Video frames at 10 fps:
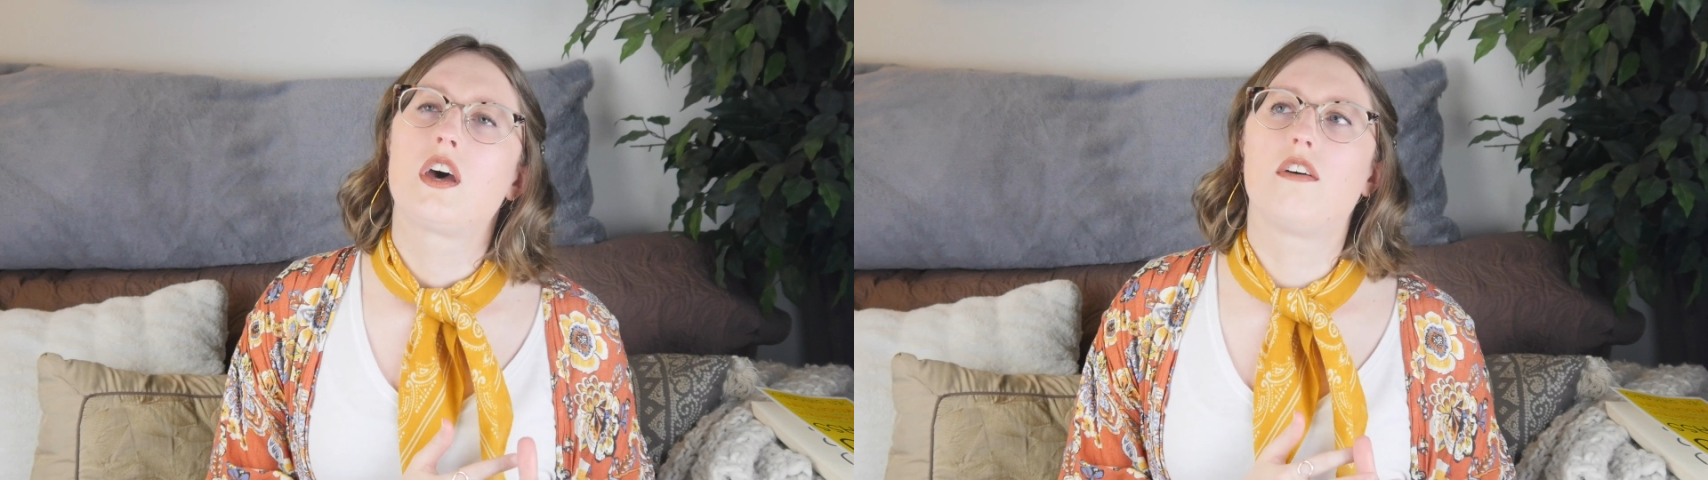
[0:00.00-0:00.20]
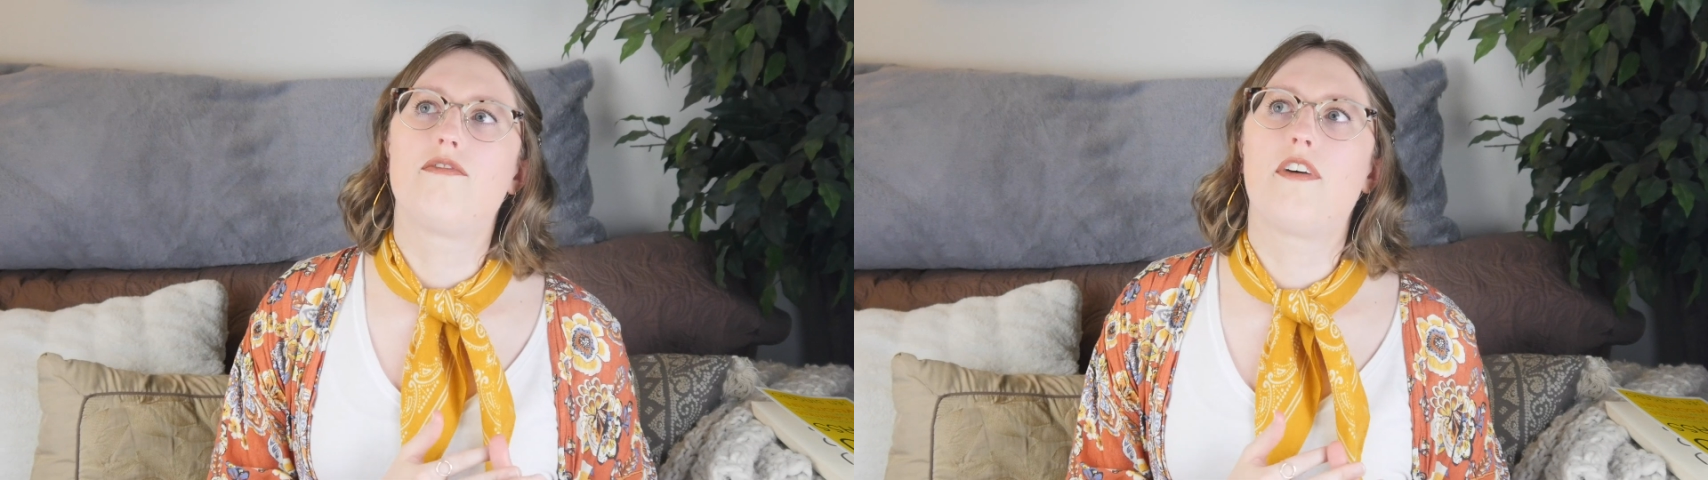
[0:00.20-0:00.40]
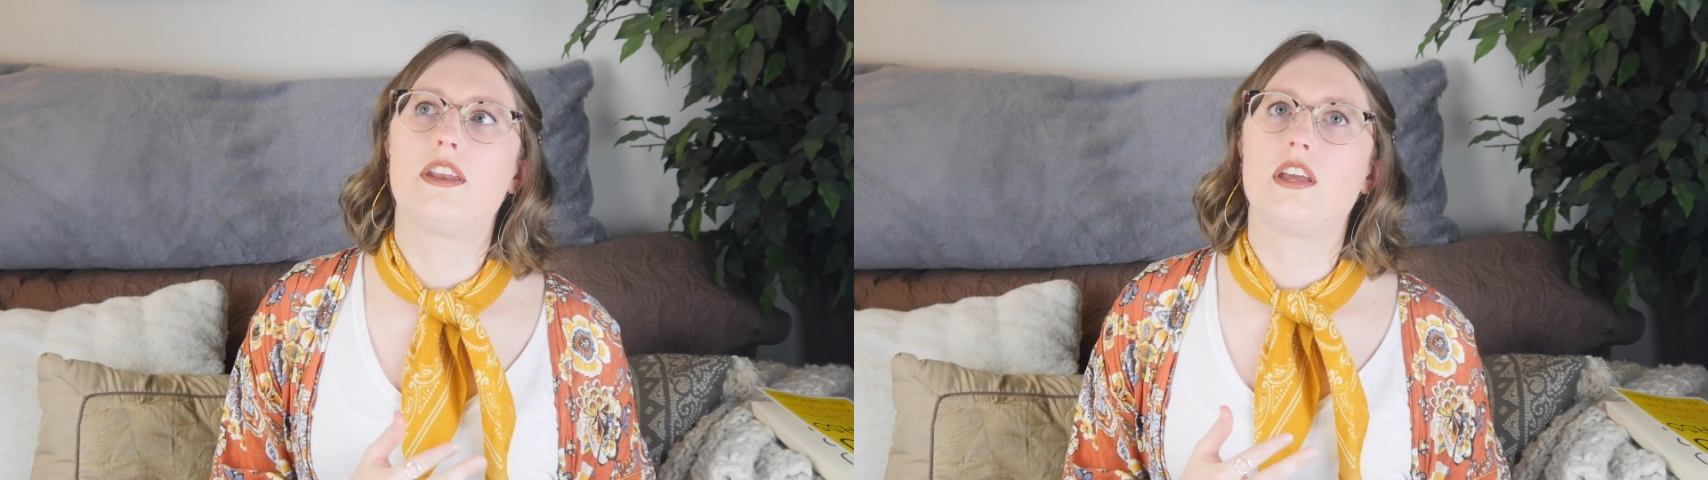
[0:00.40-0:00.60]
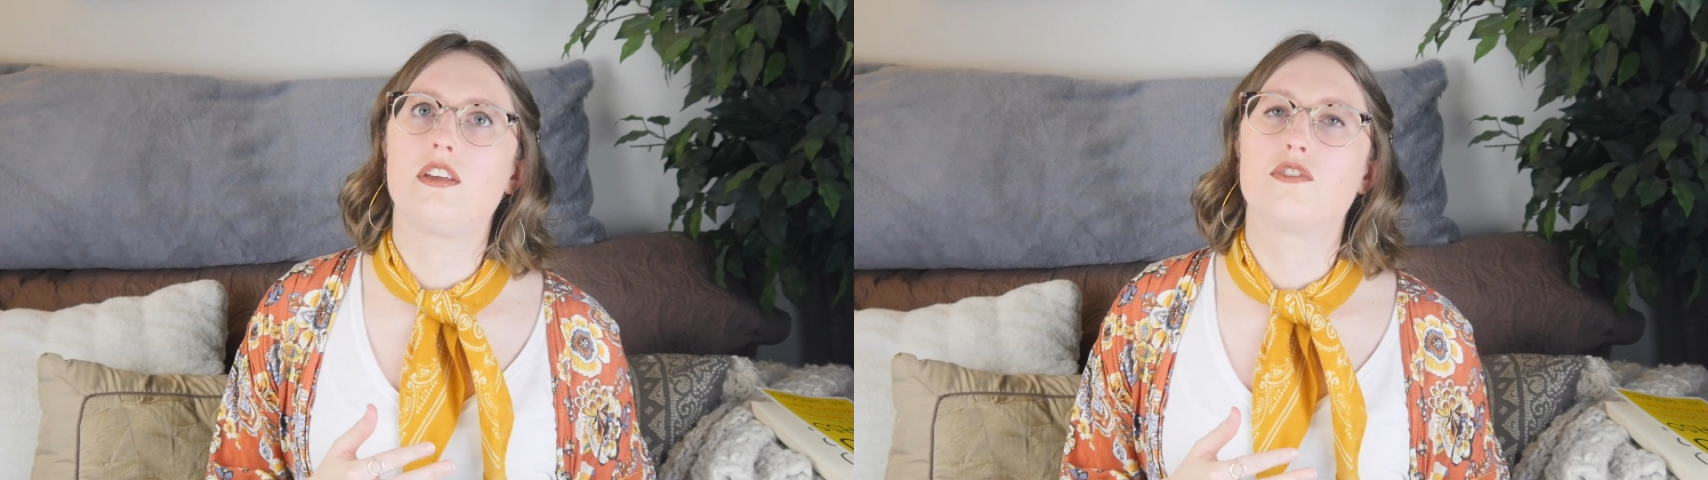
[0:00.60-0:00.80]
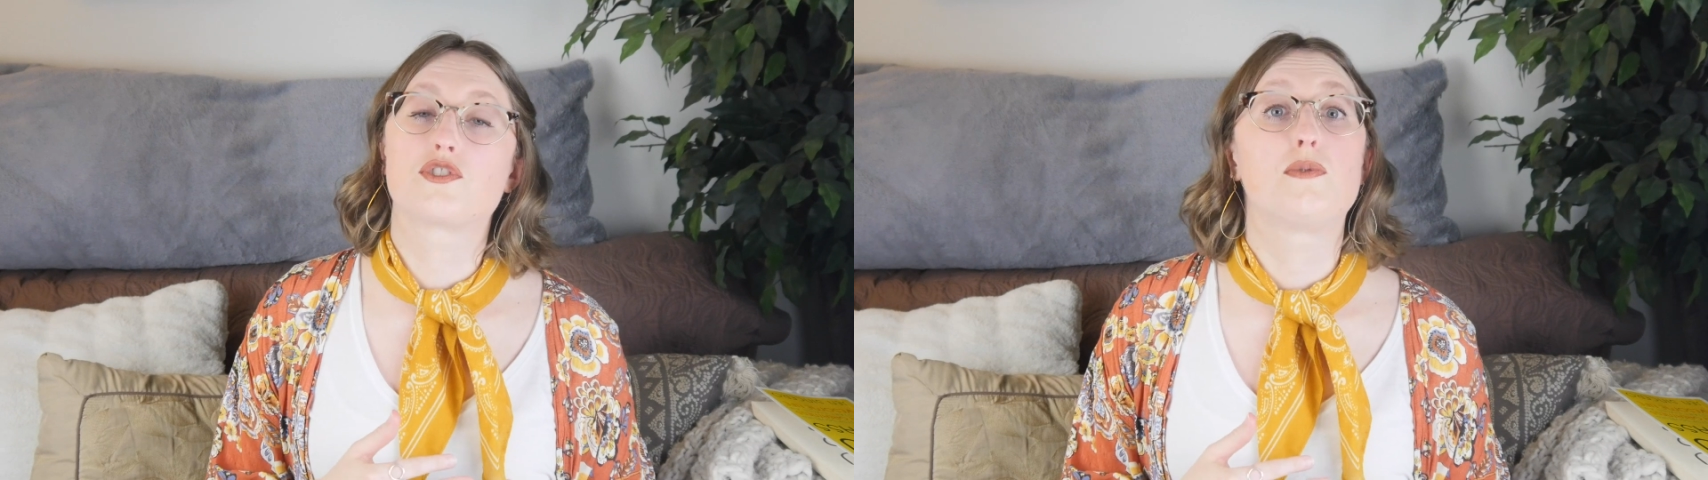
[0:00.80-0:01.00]
of
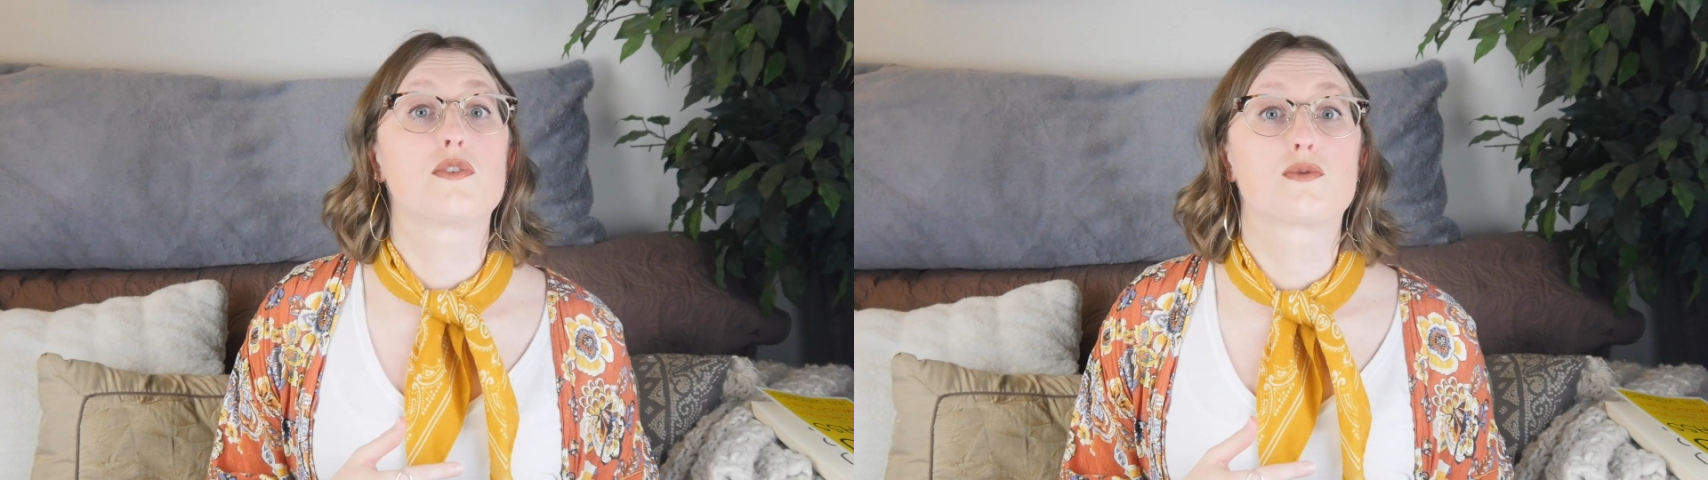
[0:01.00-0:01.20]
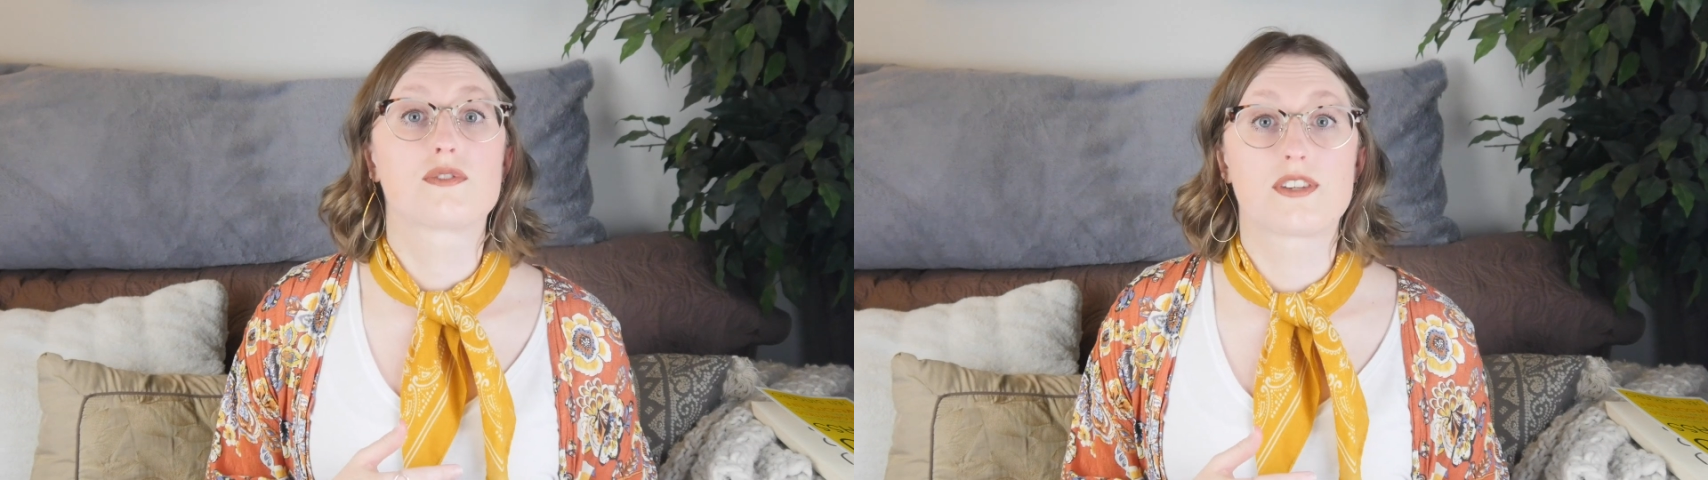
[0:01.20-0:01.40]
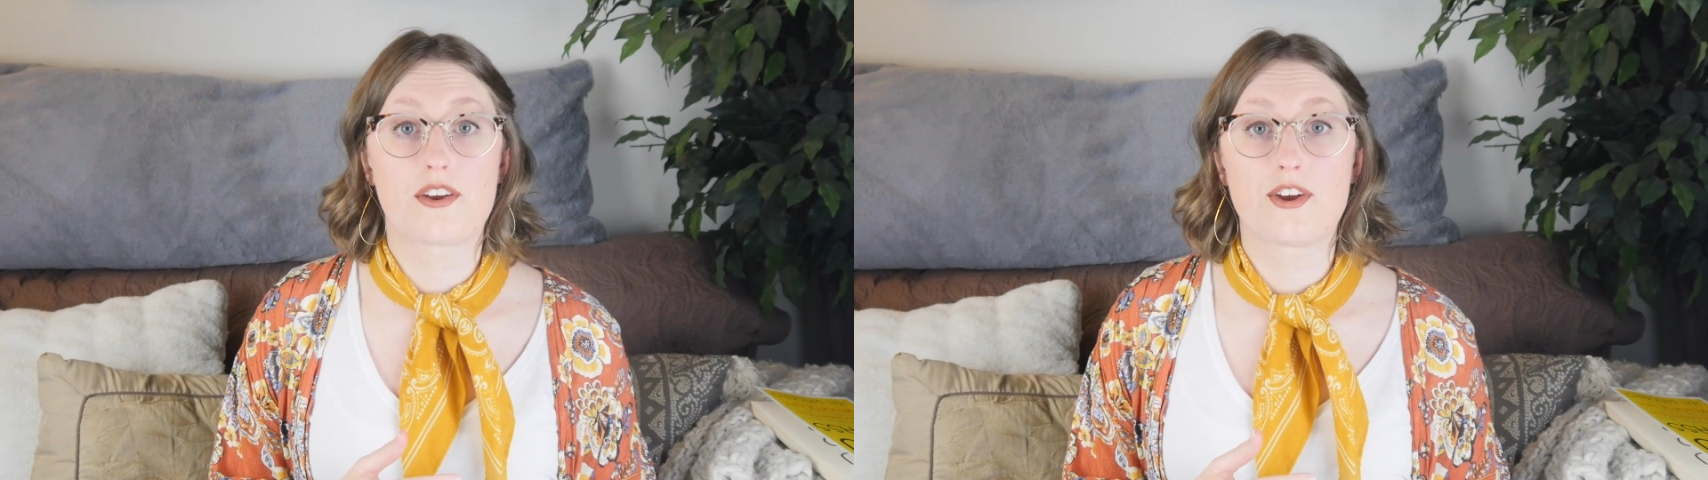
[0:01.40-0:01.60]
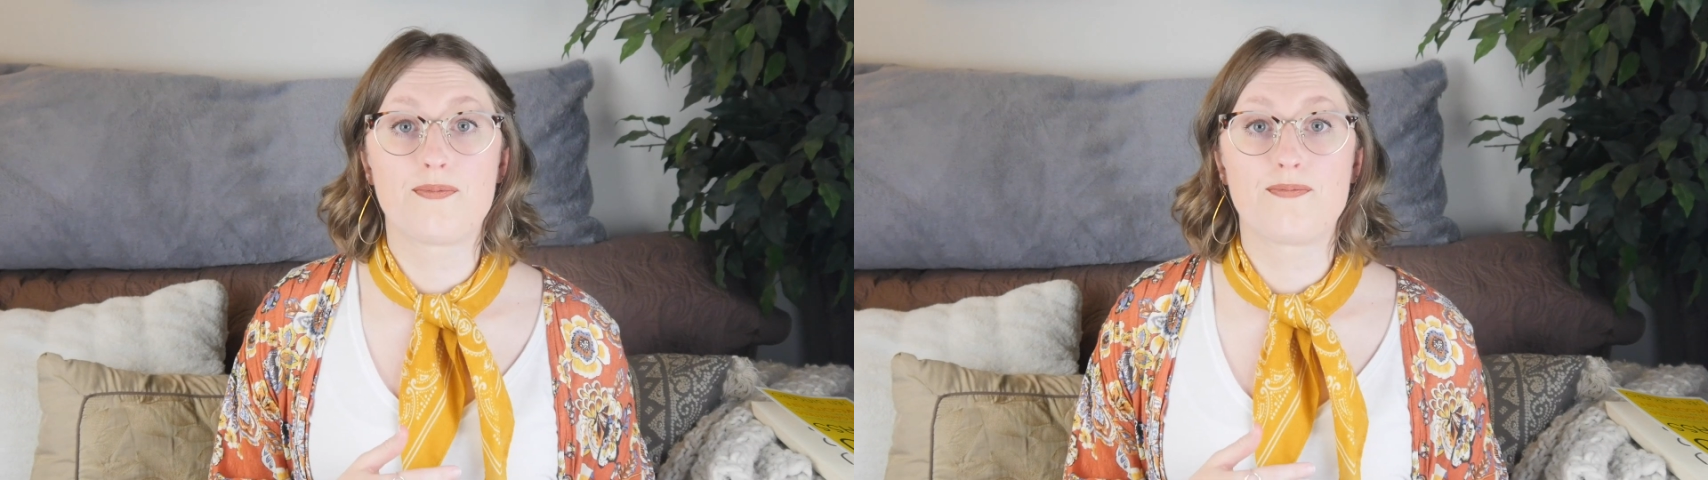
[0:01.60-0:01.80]
finding your spiritual center.